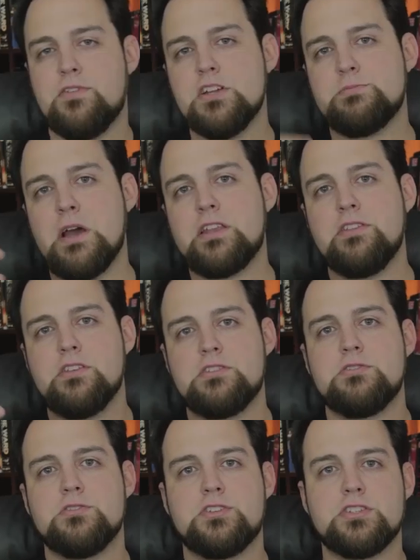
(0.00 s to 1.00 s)
As far as mounting
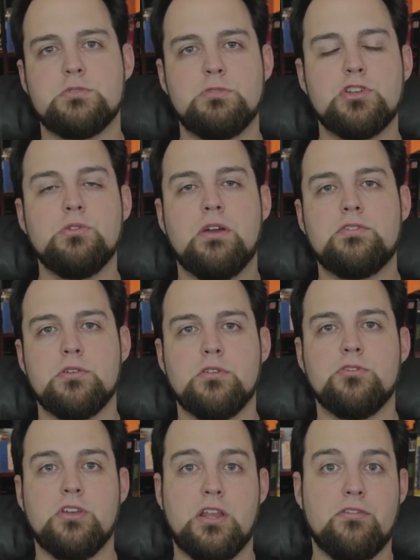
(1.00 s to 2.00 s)
this in your system, you do have two of
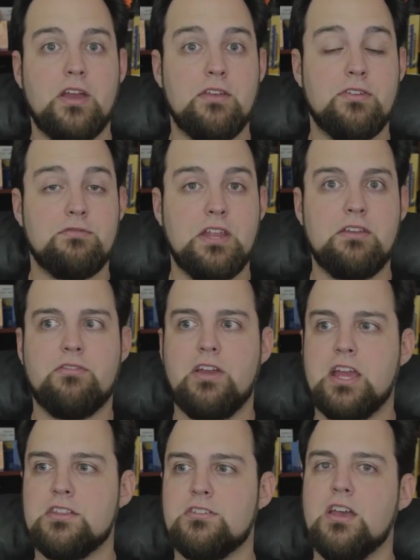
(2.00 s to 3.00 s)
those NFA15
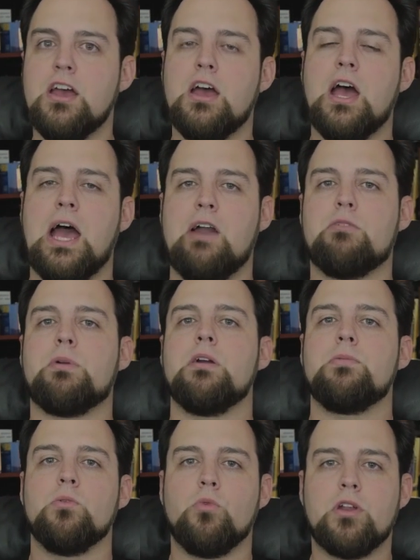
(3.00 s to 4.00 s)
fans. I would
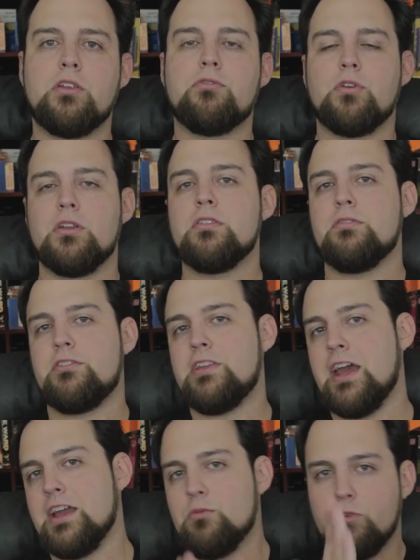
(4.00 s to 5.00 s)
probably put one in front of the
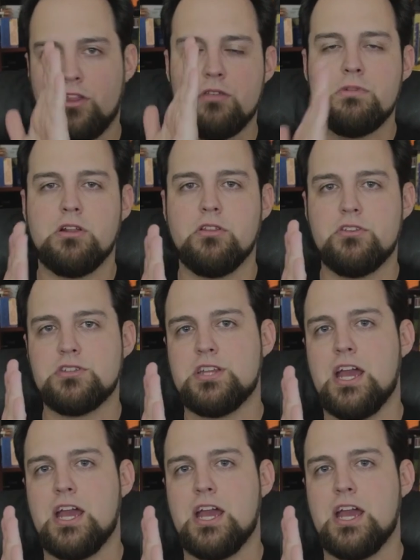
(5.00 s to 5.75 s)
stack, one in the middle of the